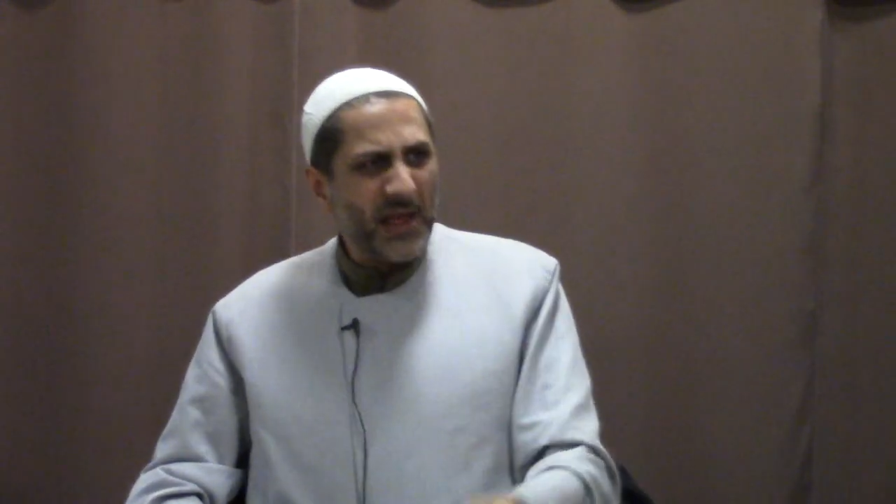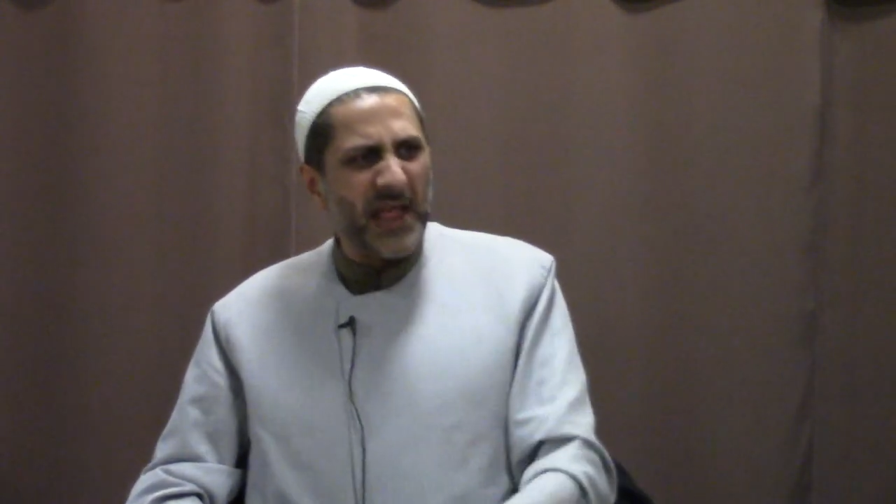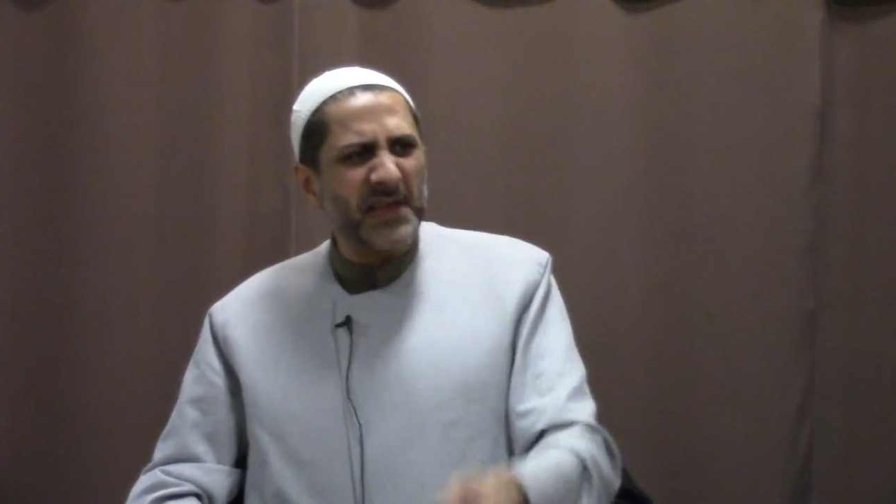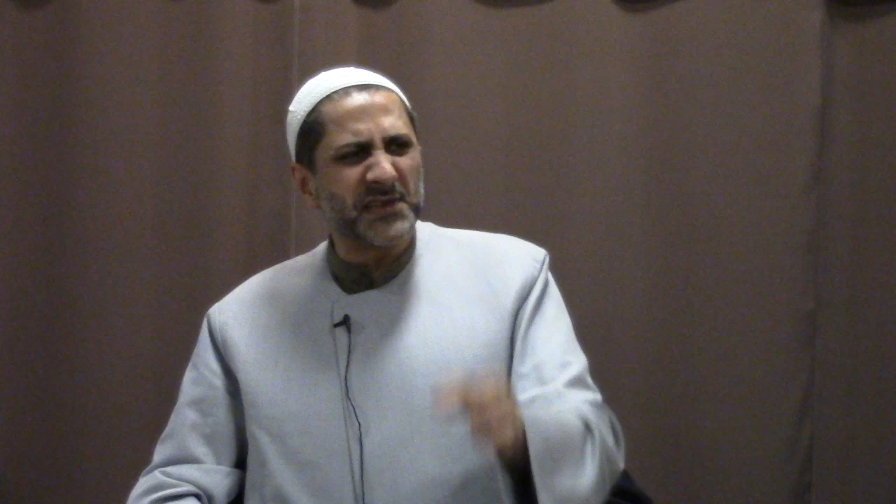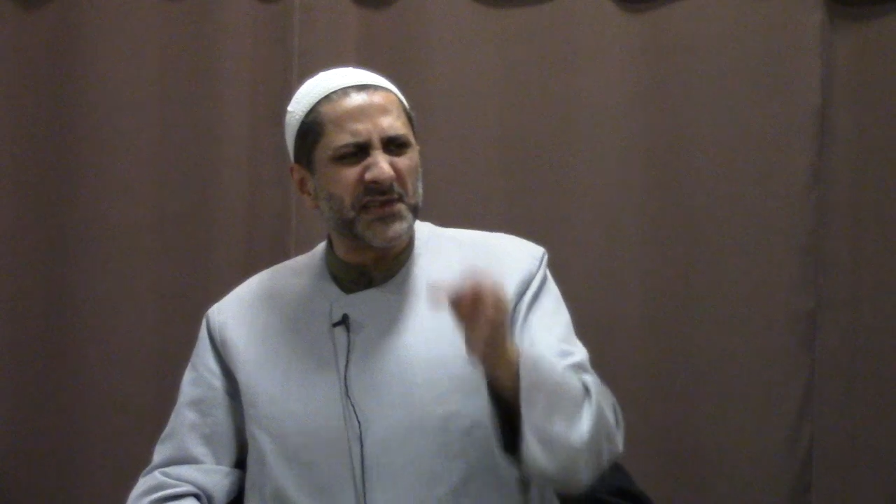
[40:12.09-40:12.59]

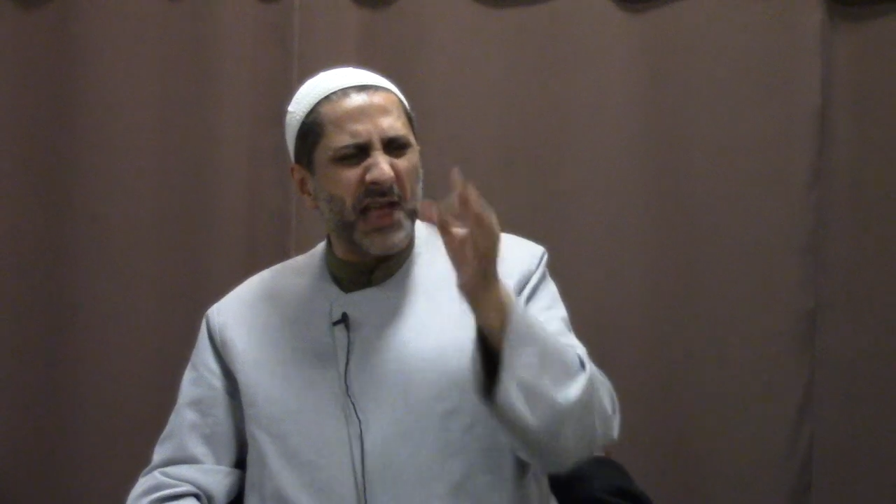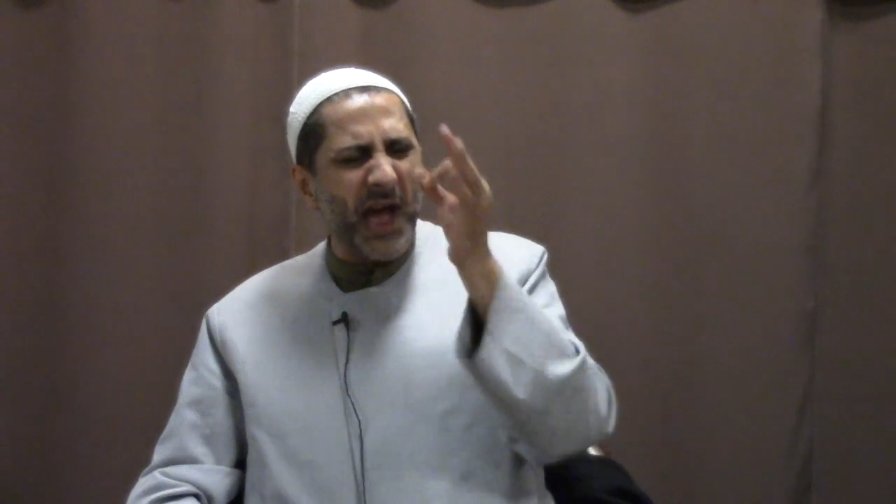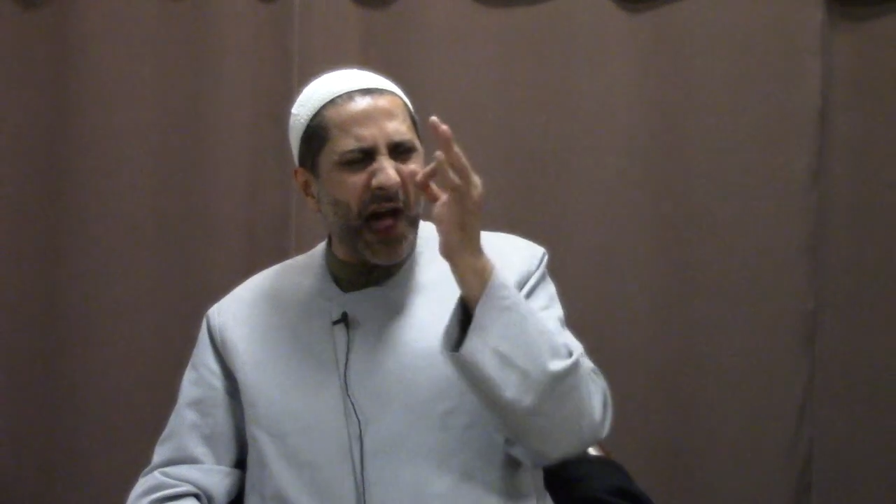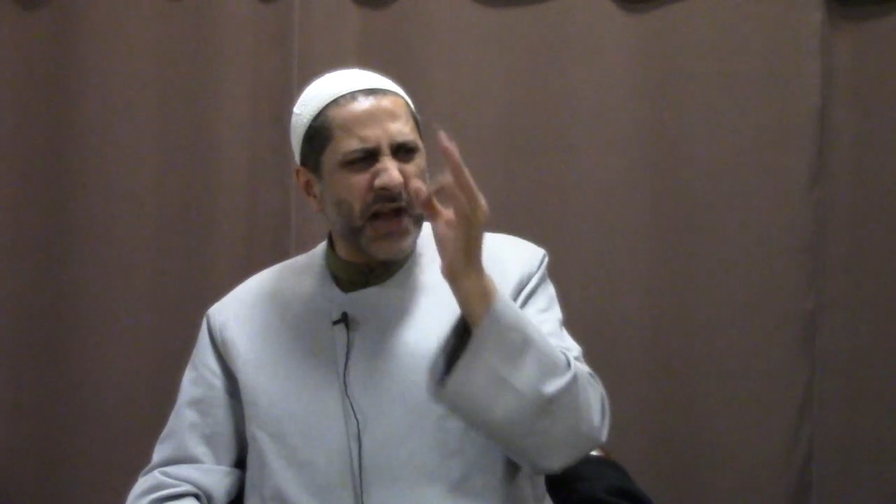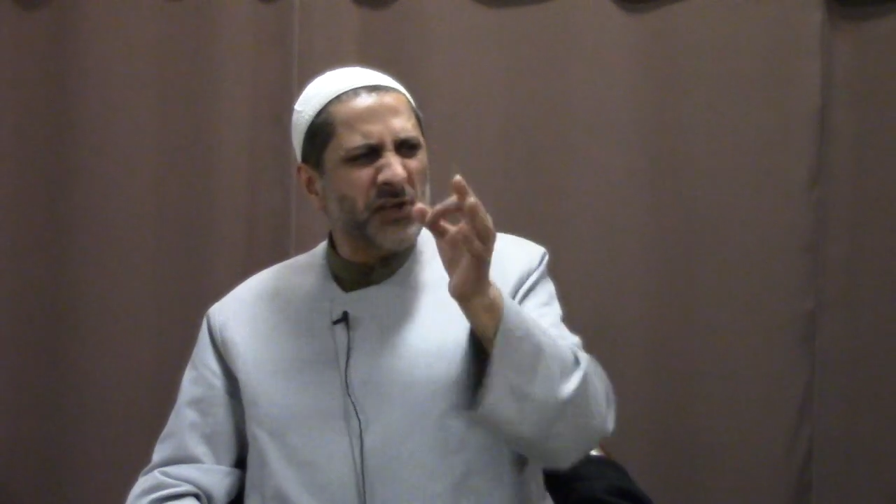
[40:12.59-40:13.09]
is
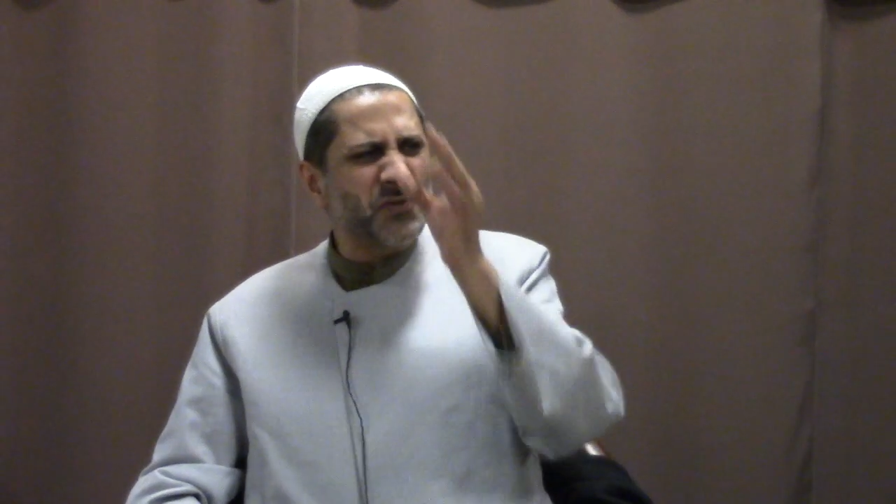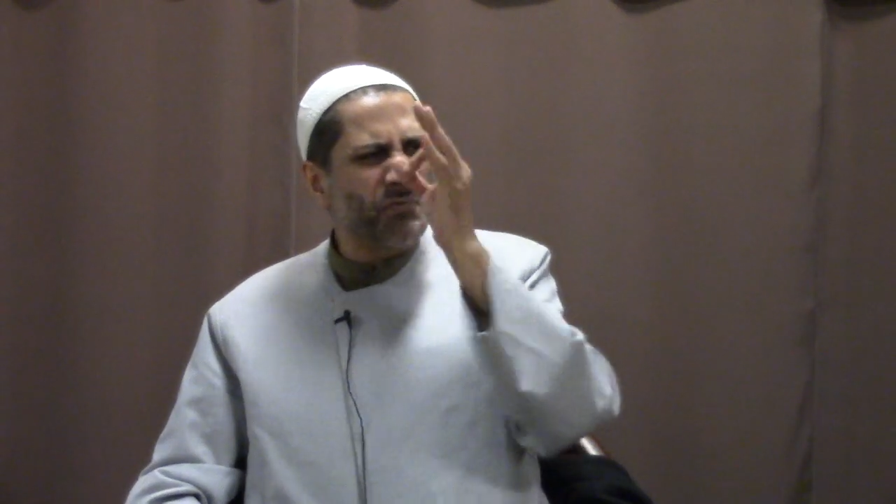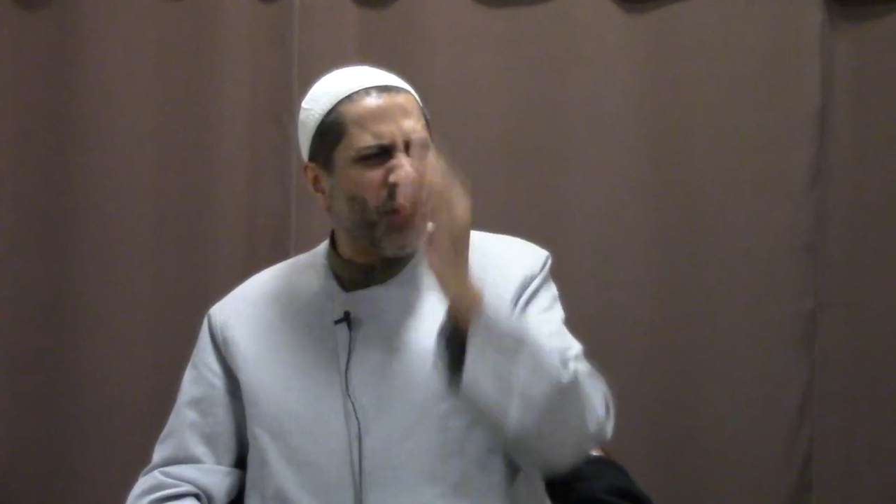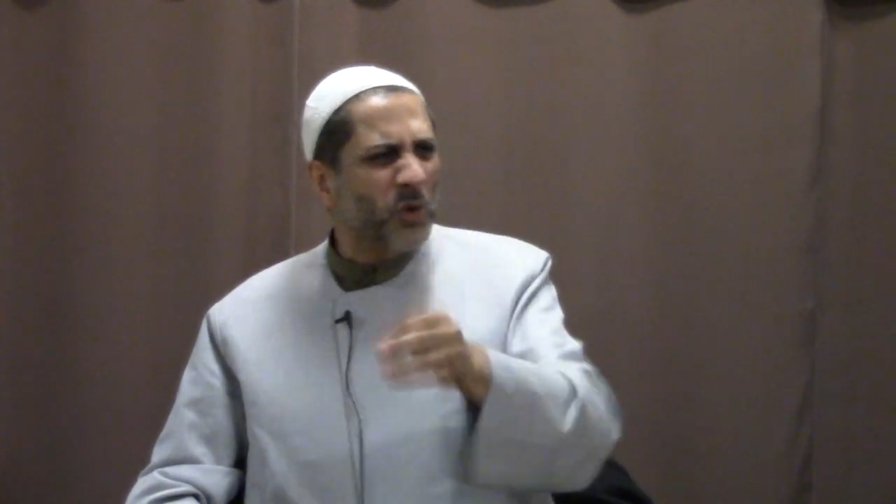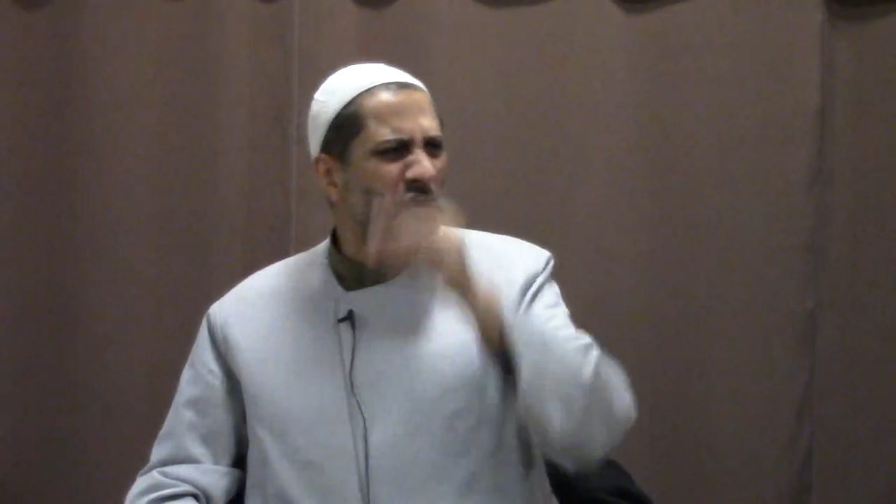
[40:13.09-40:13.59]
the
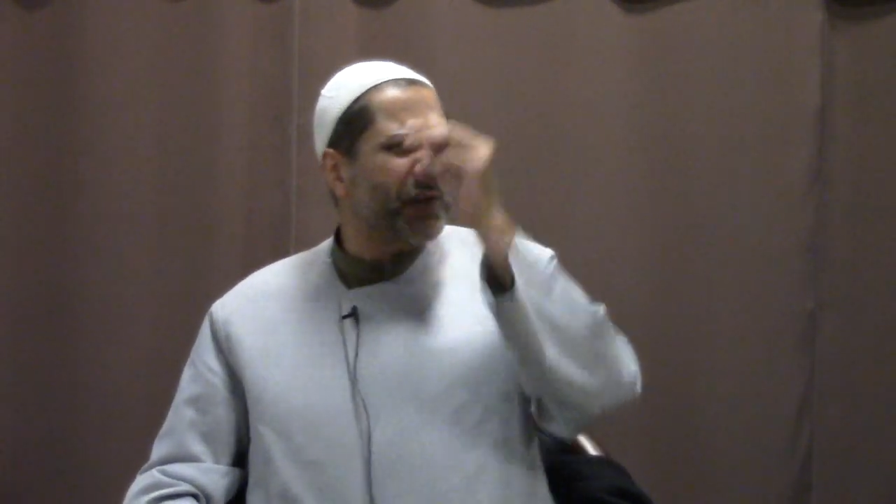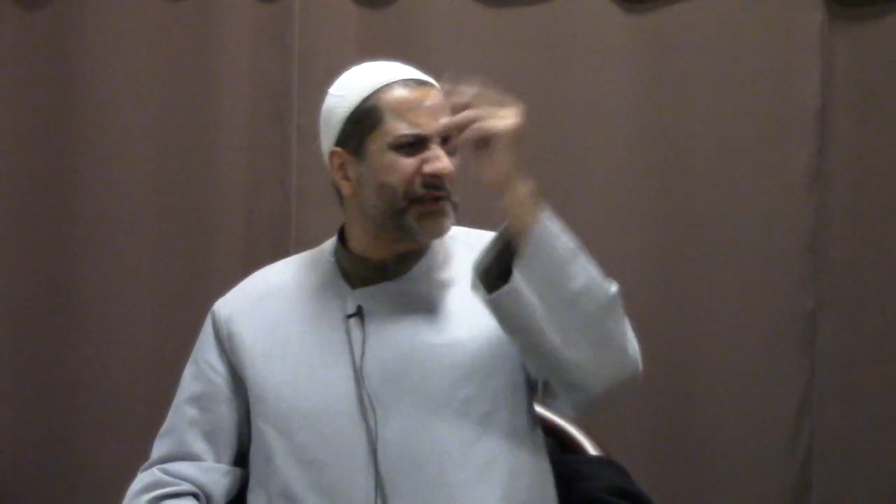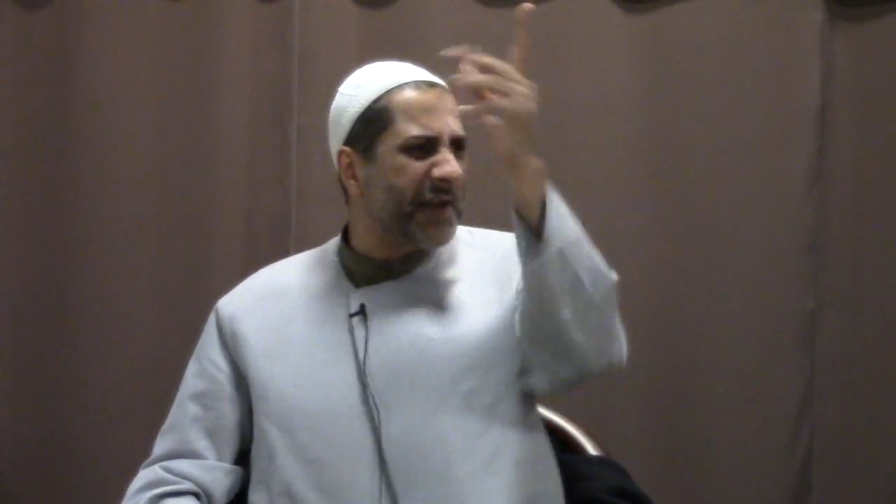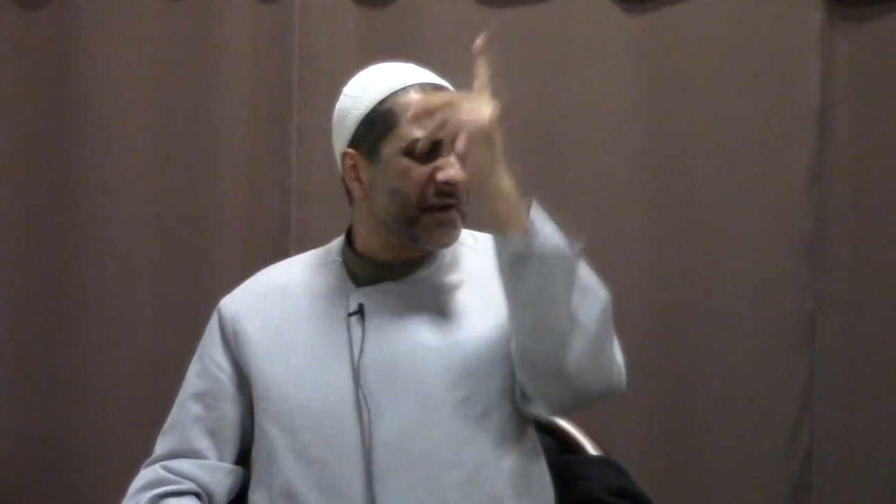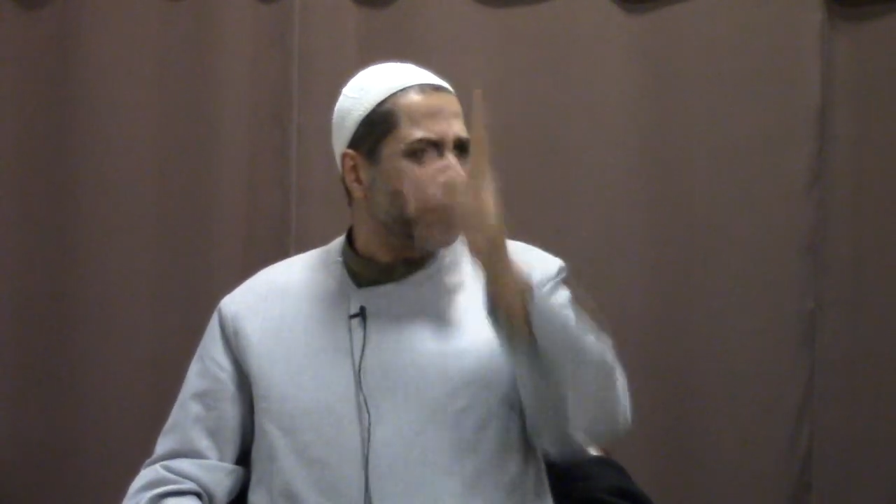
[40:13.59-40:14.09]
utmost
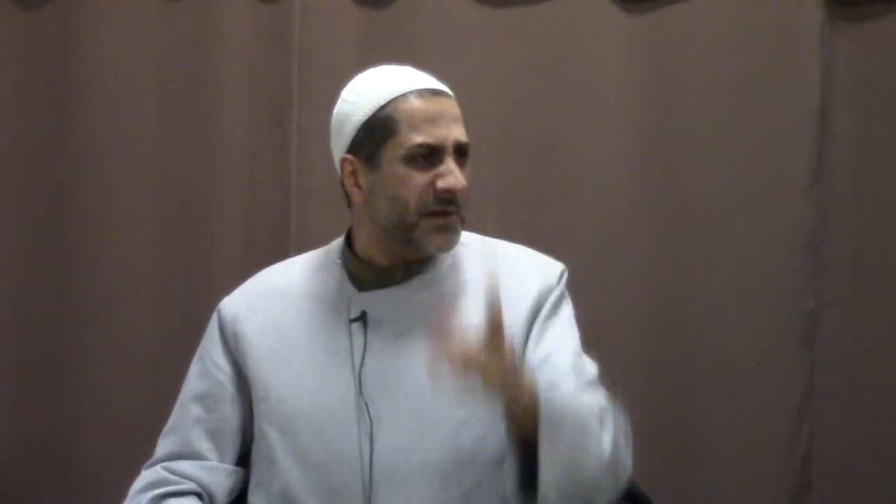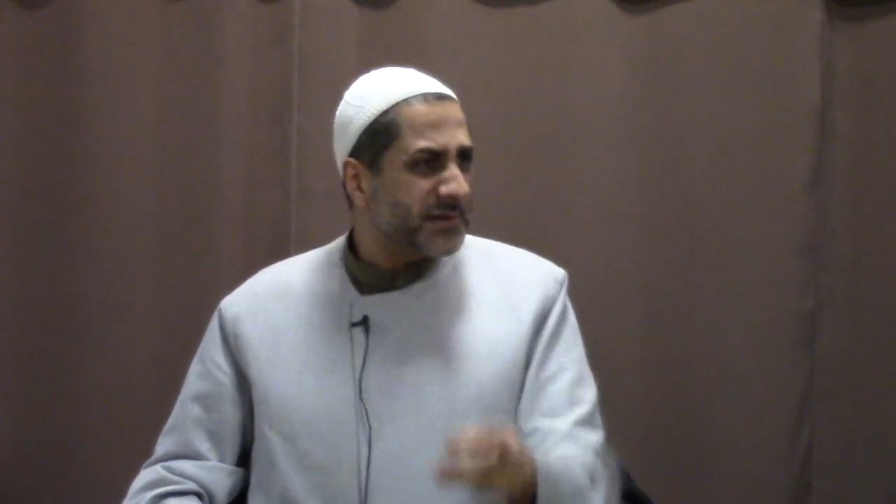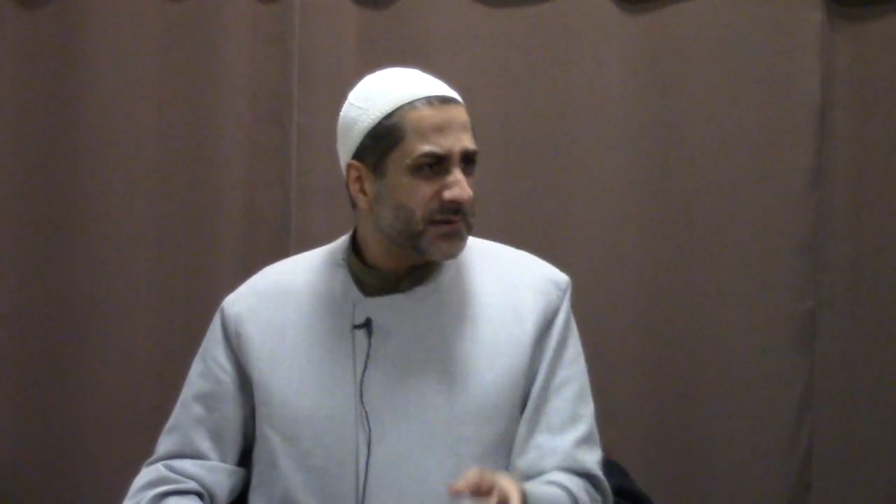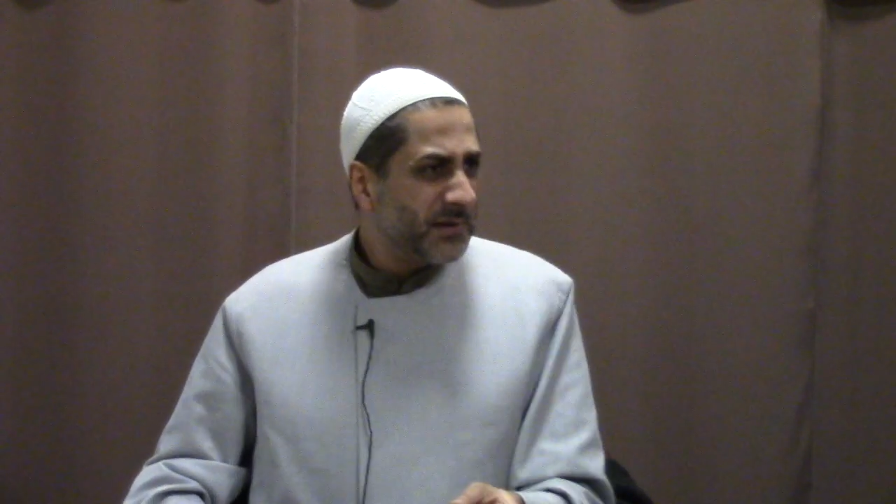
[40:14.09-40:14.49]
attainment.